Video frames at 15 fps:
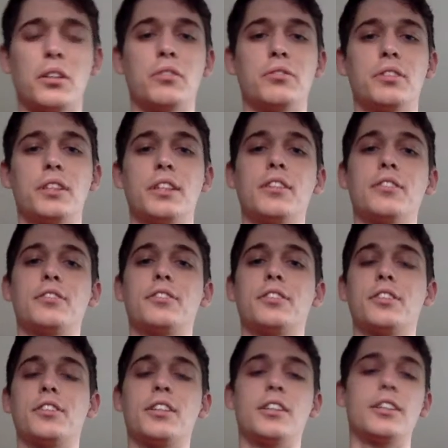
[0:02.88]
little video
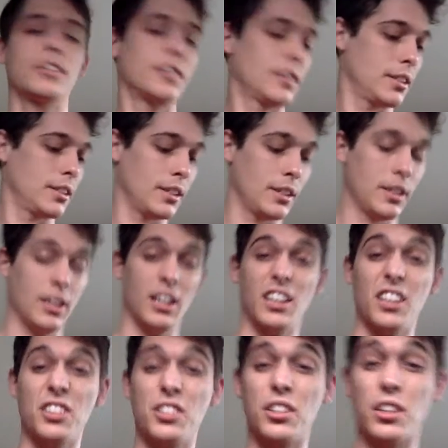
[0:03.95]
for
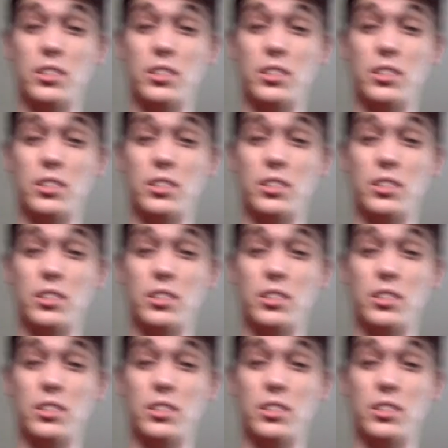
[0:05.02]
I guess you